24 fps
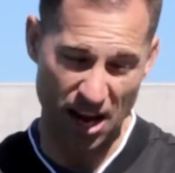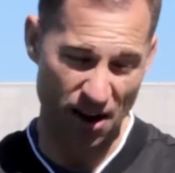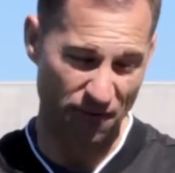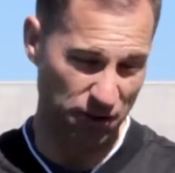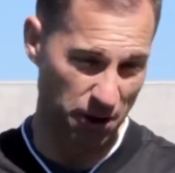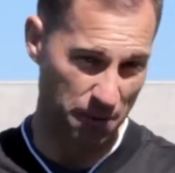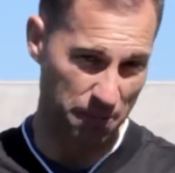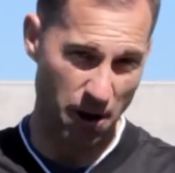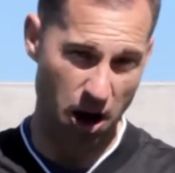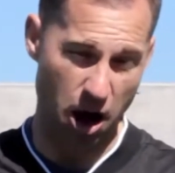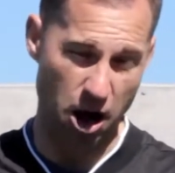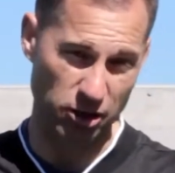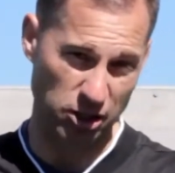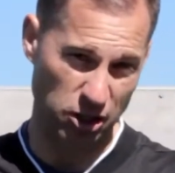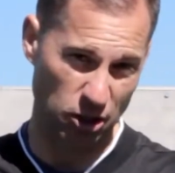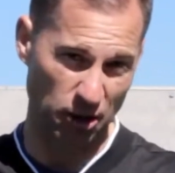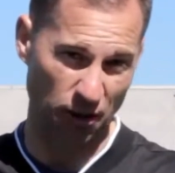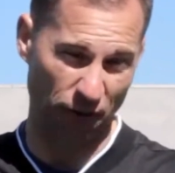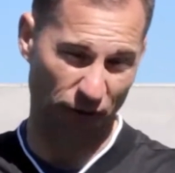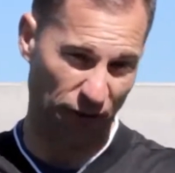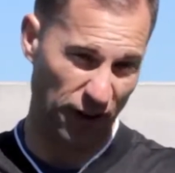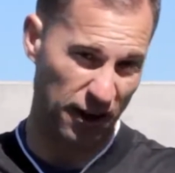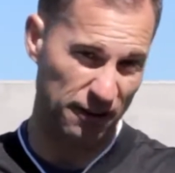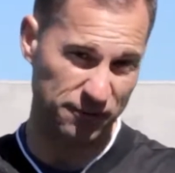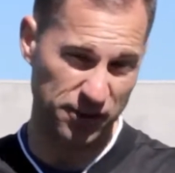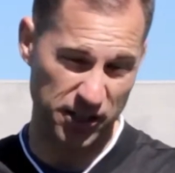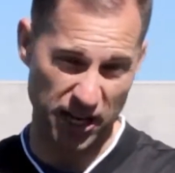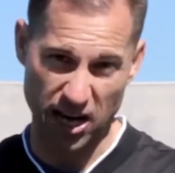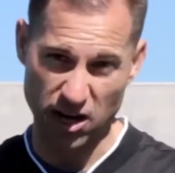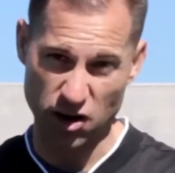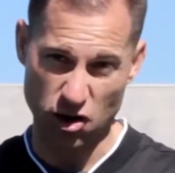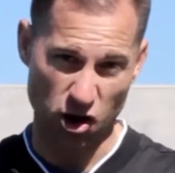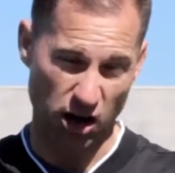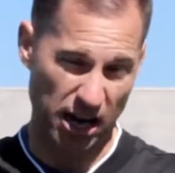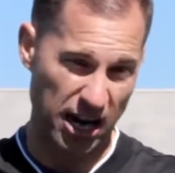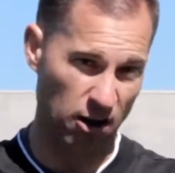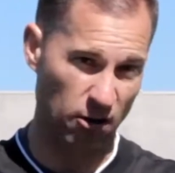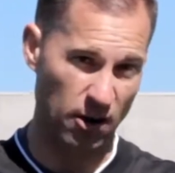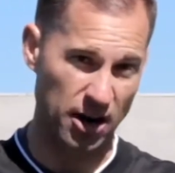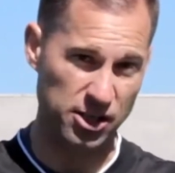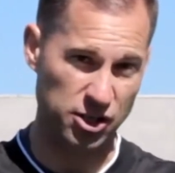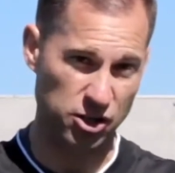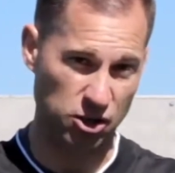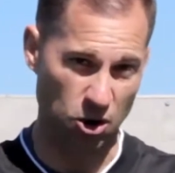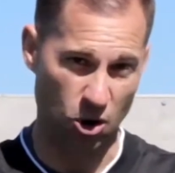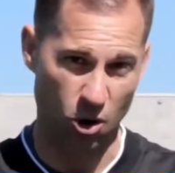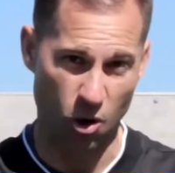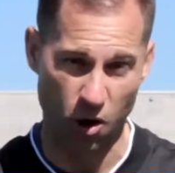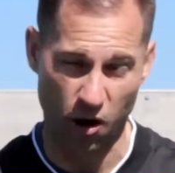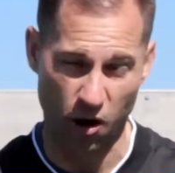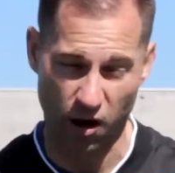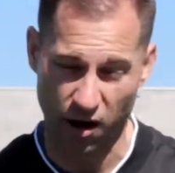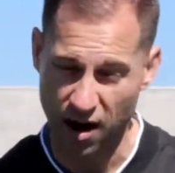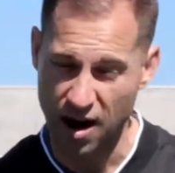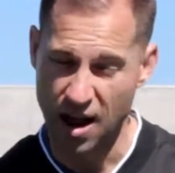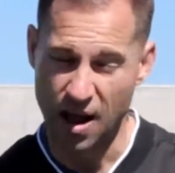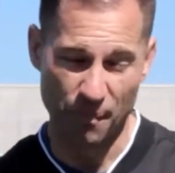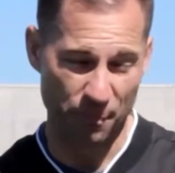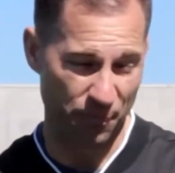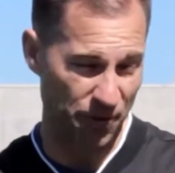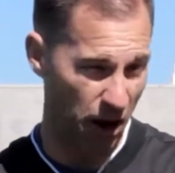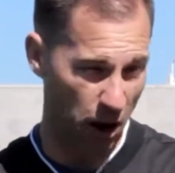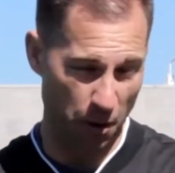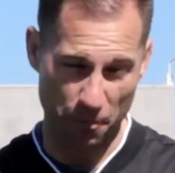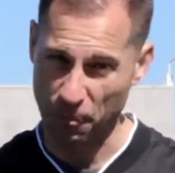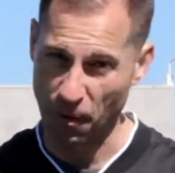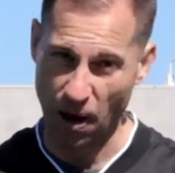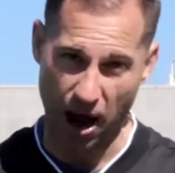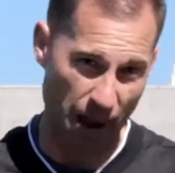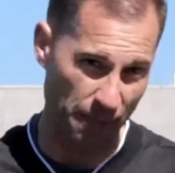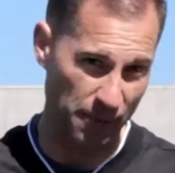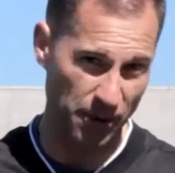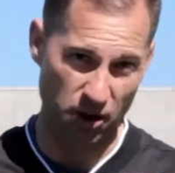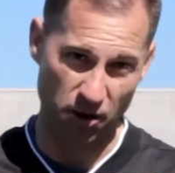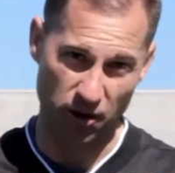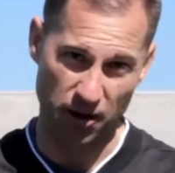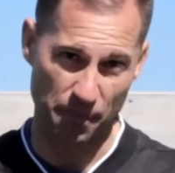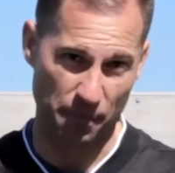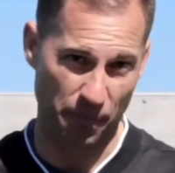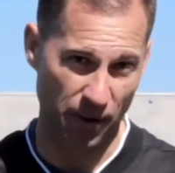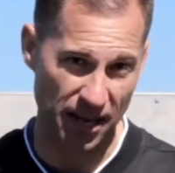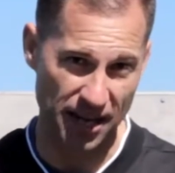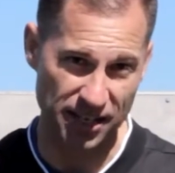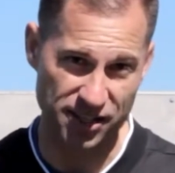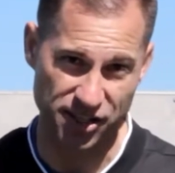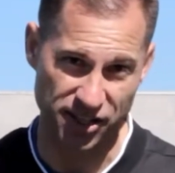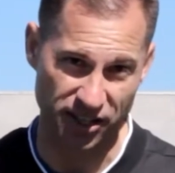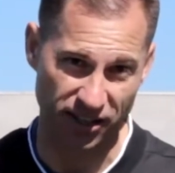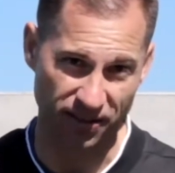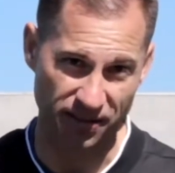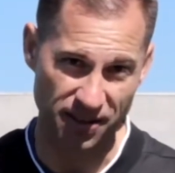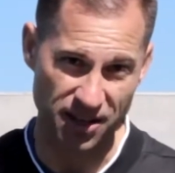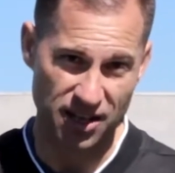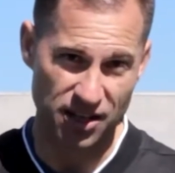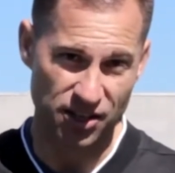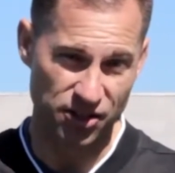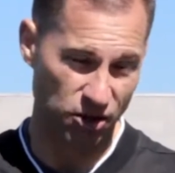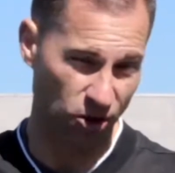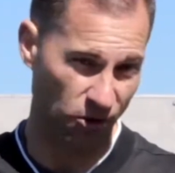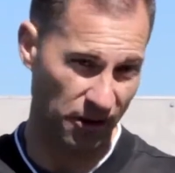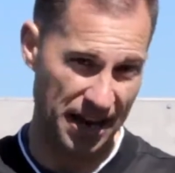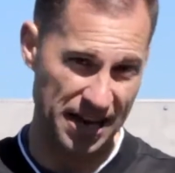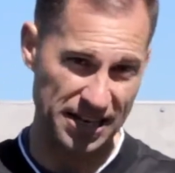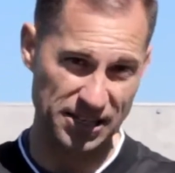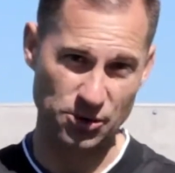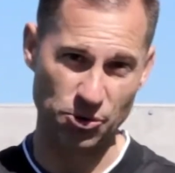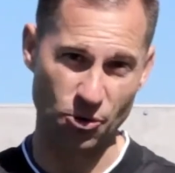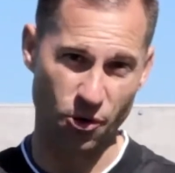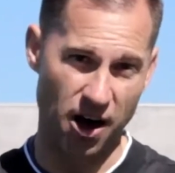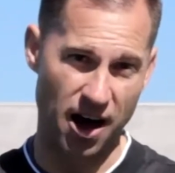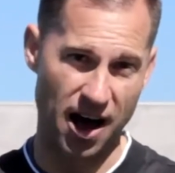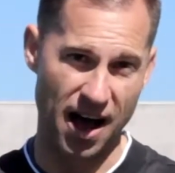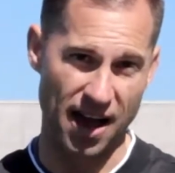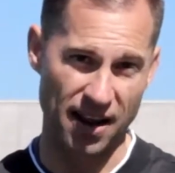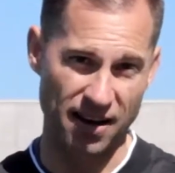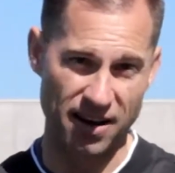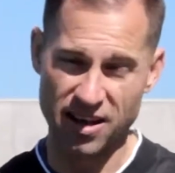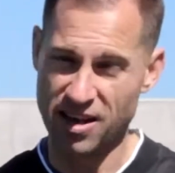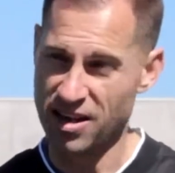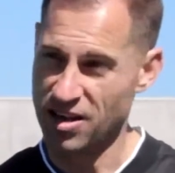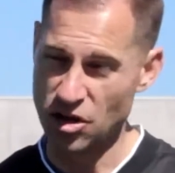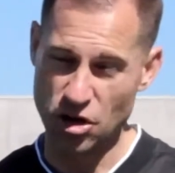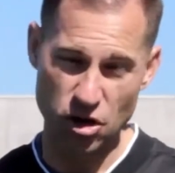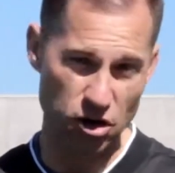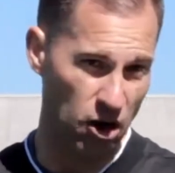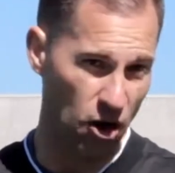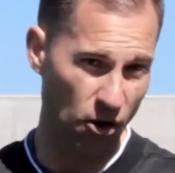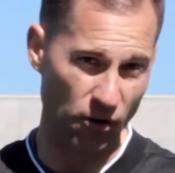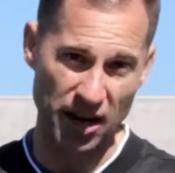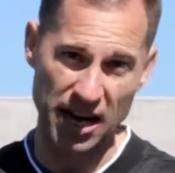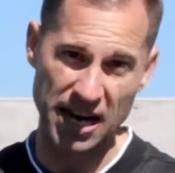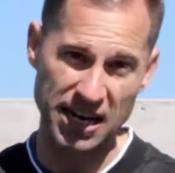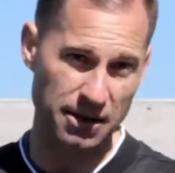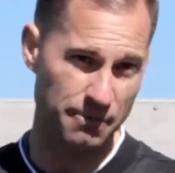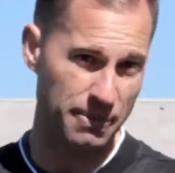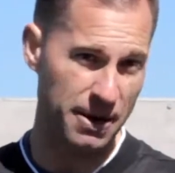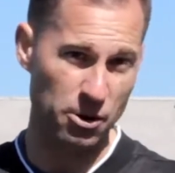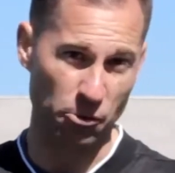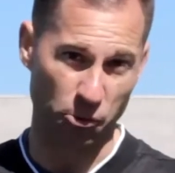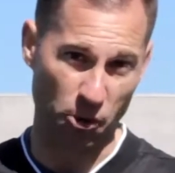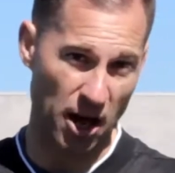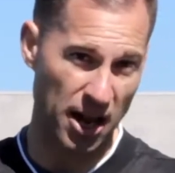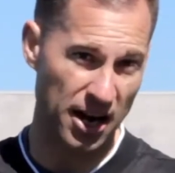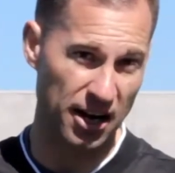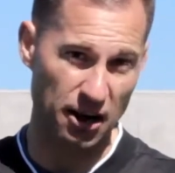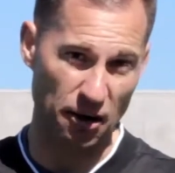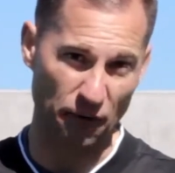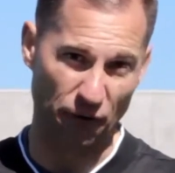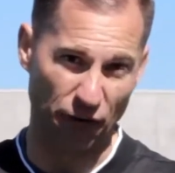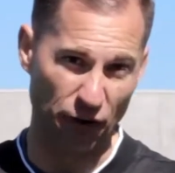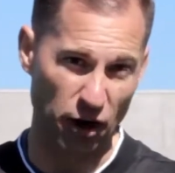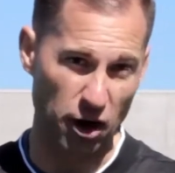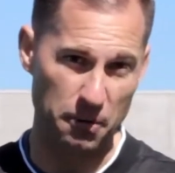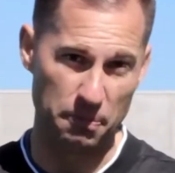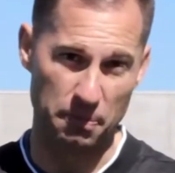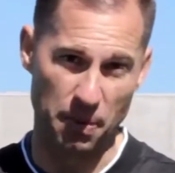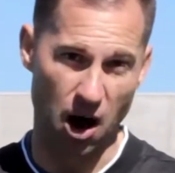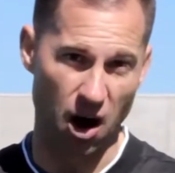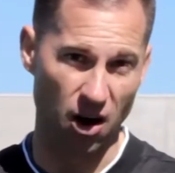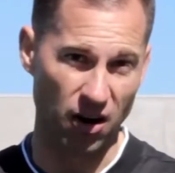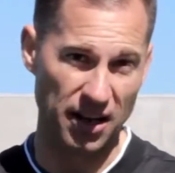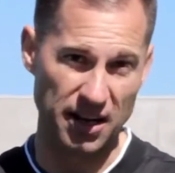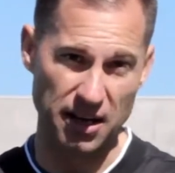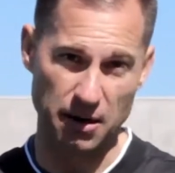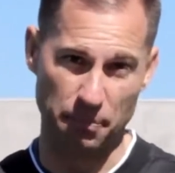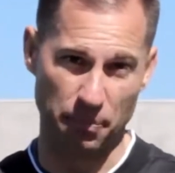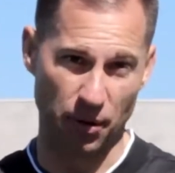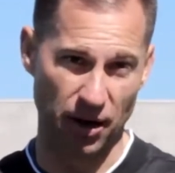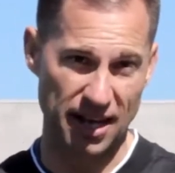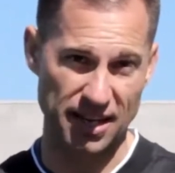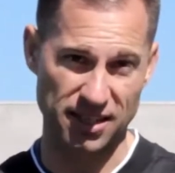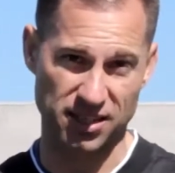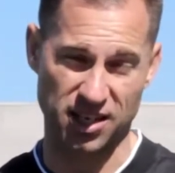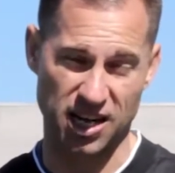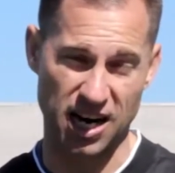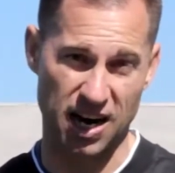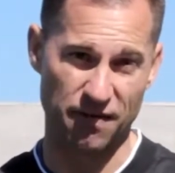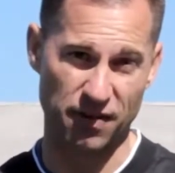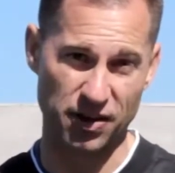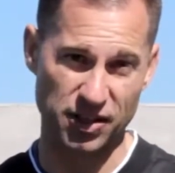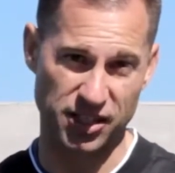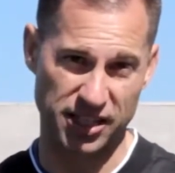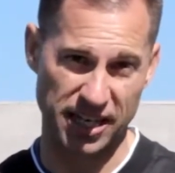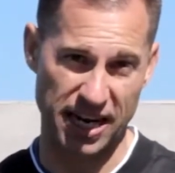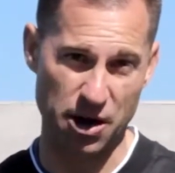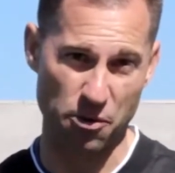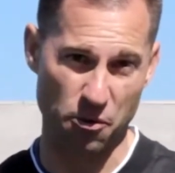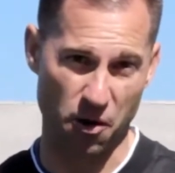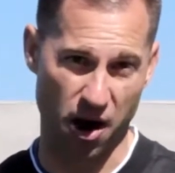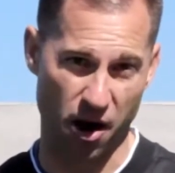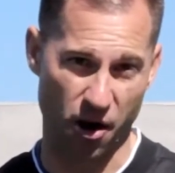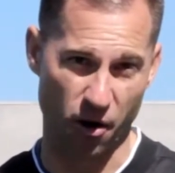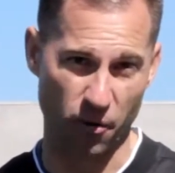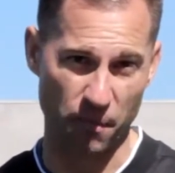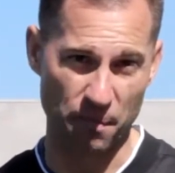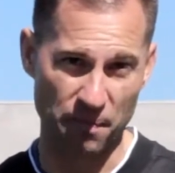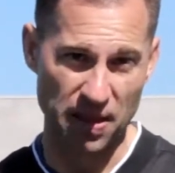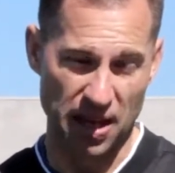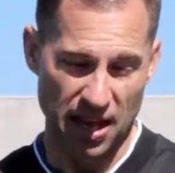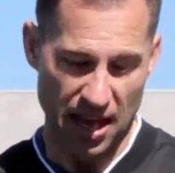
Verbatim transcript: If the ball's on the 15, you're getting ready to score, they're probably going to blitz you. So guess what? You don't need to be running the football into blitz cover zero.